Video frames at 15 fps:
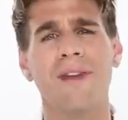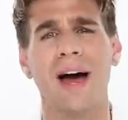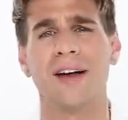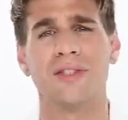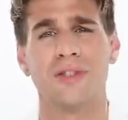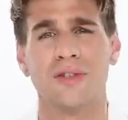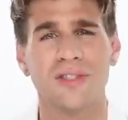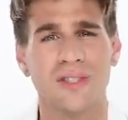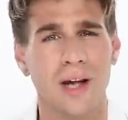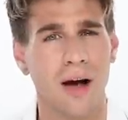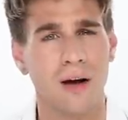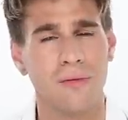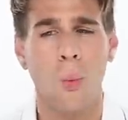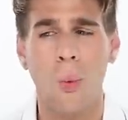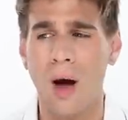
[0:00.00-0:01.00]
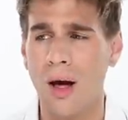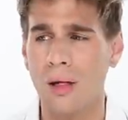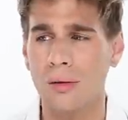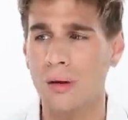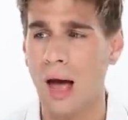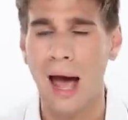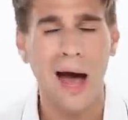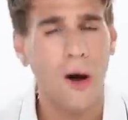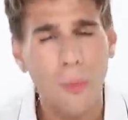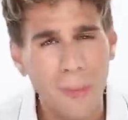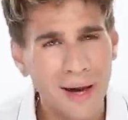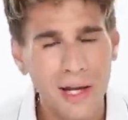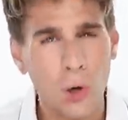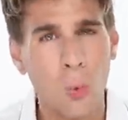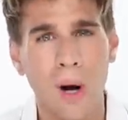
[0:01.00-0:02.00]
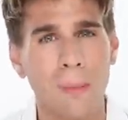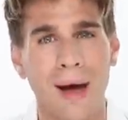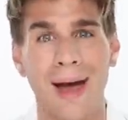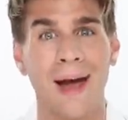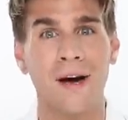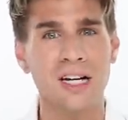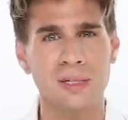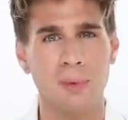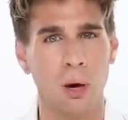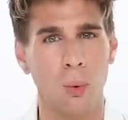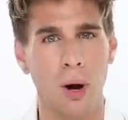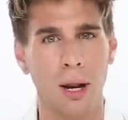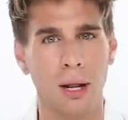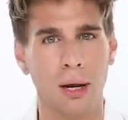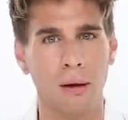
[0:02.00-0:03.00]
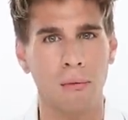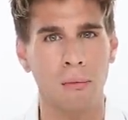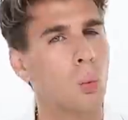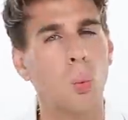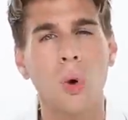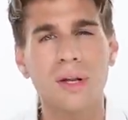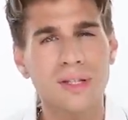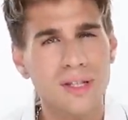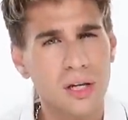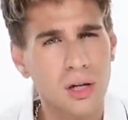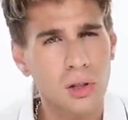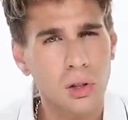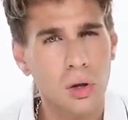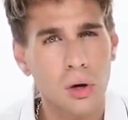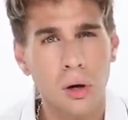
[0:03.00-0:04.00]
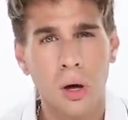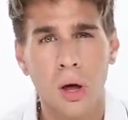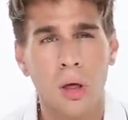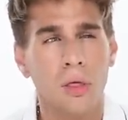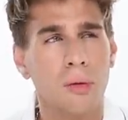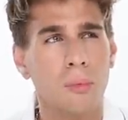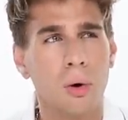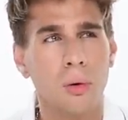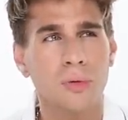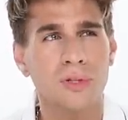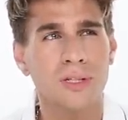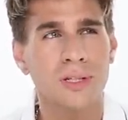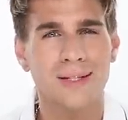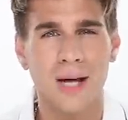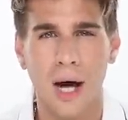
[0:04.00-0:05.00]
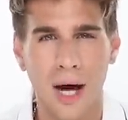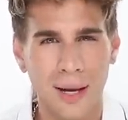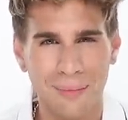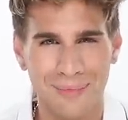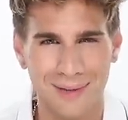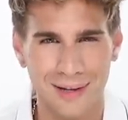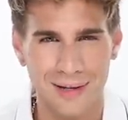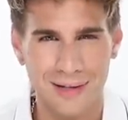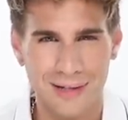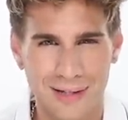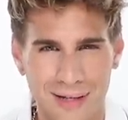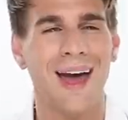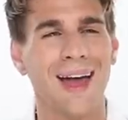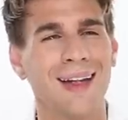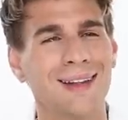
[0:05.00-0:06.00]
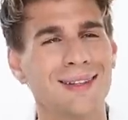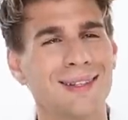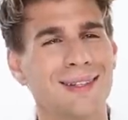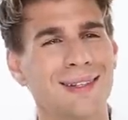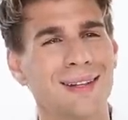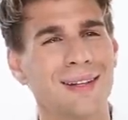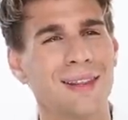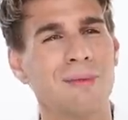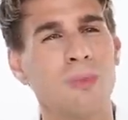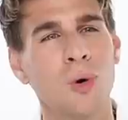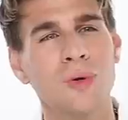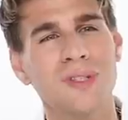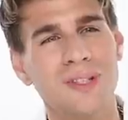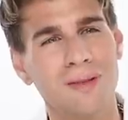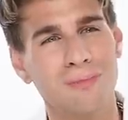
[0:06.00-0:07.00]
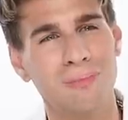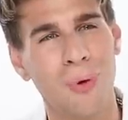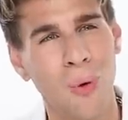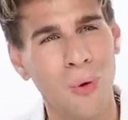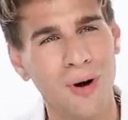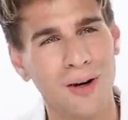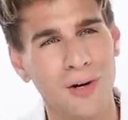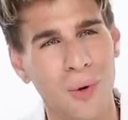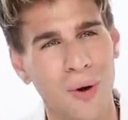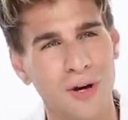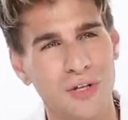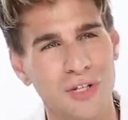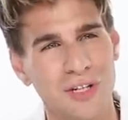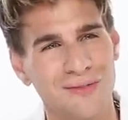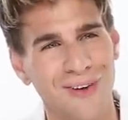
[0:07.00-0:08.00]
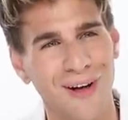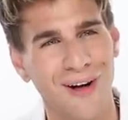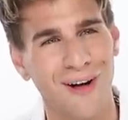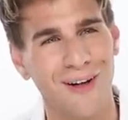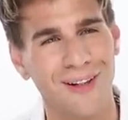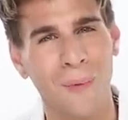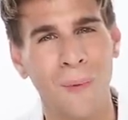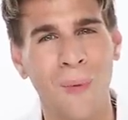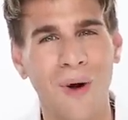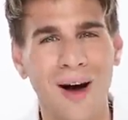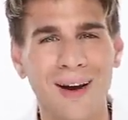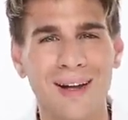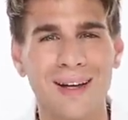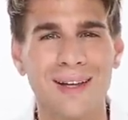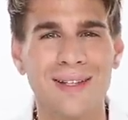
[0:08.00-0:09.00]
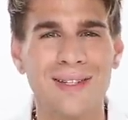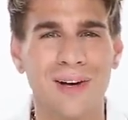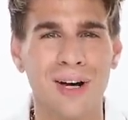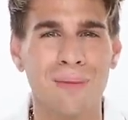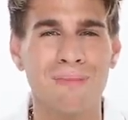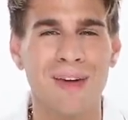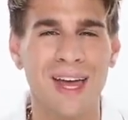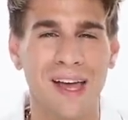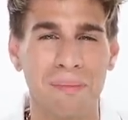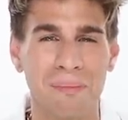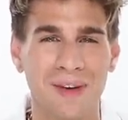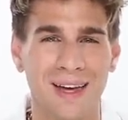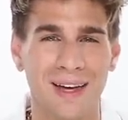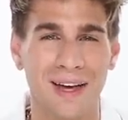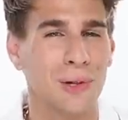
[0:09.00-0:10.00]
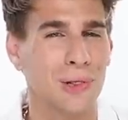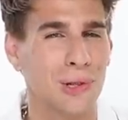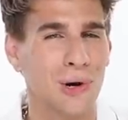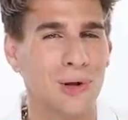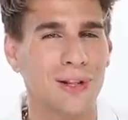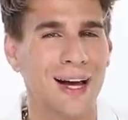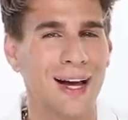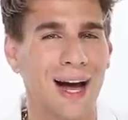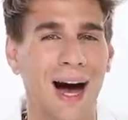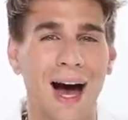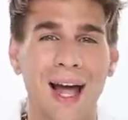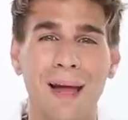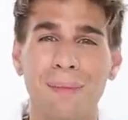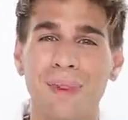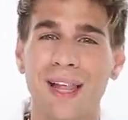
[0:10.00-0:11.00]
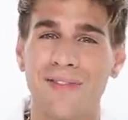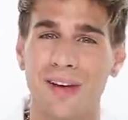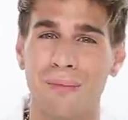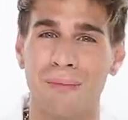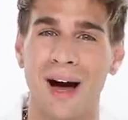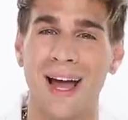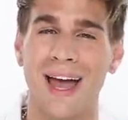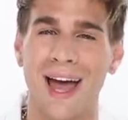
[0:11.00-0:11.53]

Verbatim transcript: asked yourself, well, how am I gonna wear my hair to my wedding? What's gonna look the most timeless? And the most important question of all, what is gonna make me look like I am living my